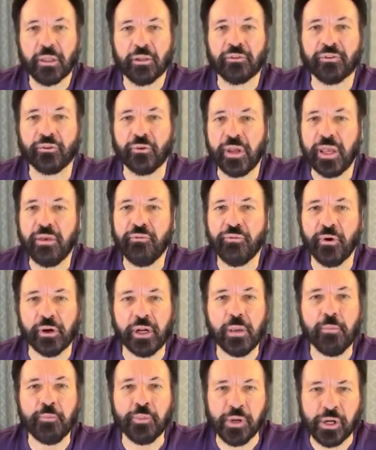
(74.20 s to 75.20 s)
three
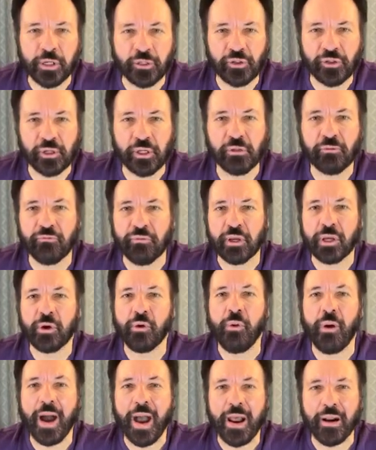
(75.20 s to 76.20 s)
very pertinent
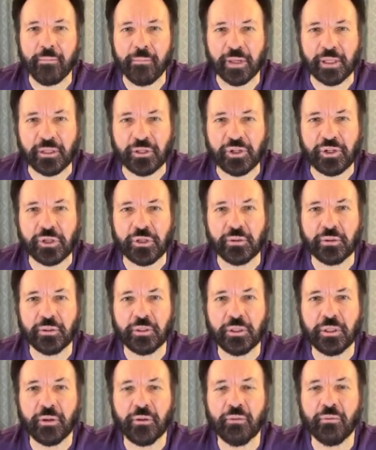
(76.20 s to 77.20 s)
requirements
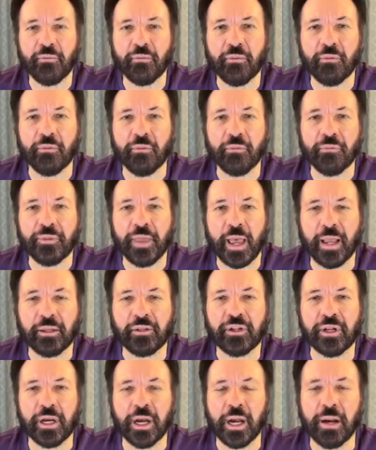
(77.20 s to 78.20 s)

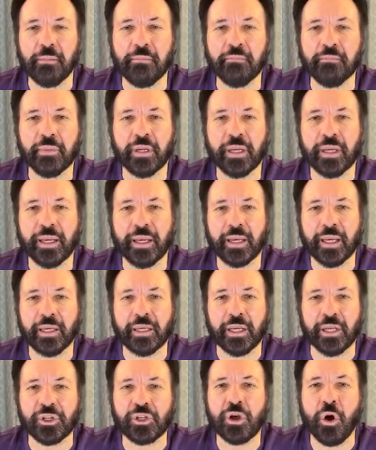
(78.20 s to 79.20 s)
that um,
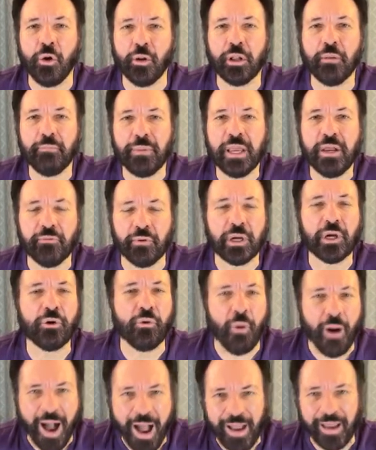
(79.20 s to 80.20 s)
is going to be
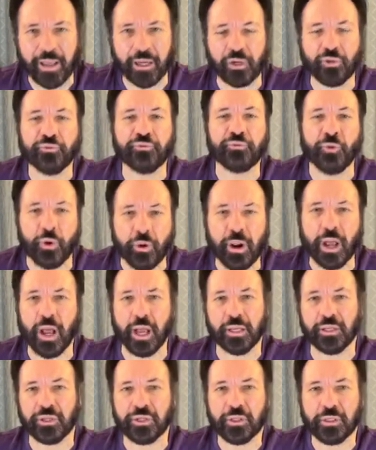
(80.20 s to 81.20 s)
required for
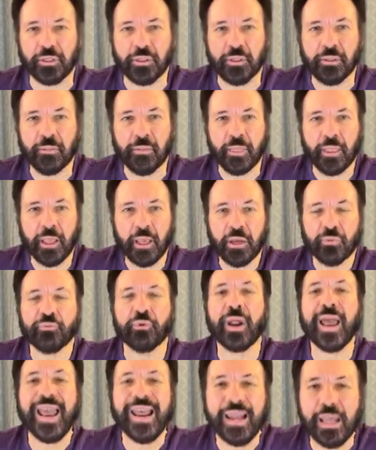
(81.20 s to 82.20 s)
us,
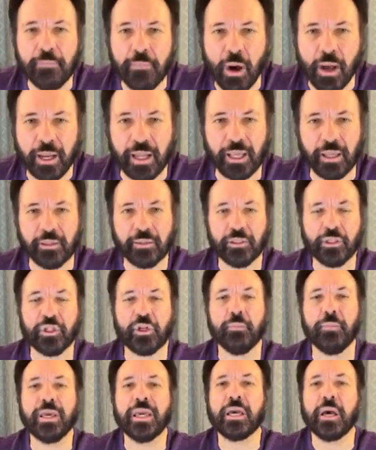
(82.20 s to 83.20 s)
for anybody
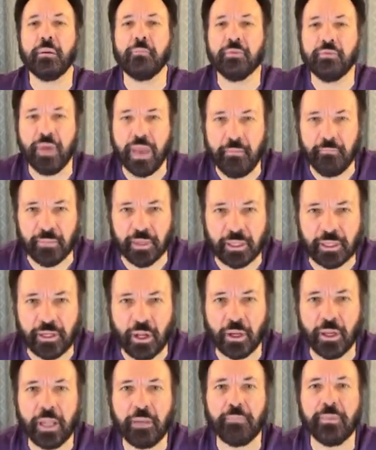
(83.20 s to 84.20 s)
to become a remnant.
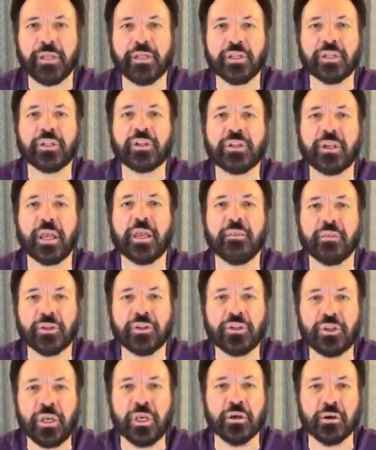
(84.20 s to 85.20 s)
Now, let me just say
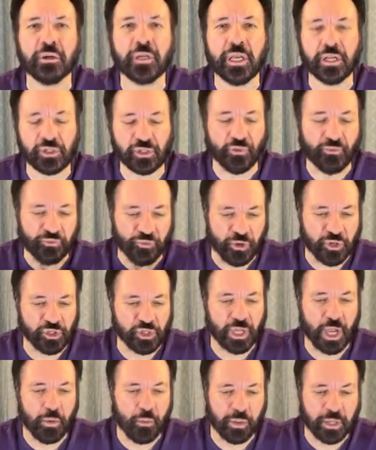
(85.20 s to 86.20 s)
this here. Here's the first
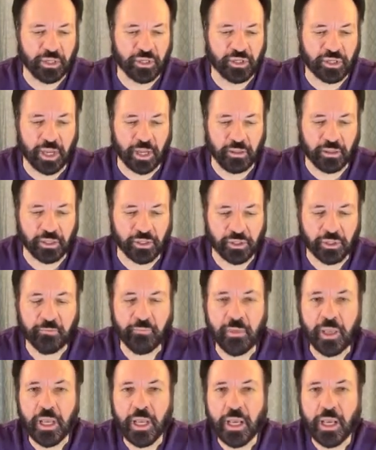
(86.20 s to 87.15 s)
thing I want to say this.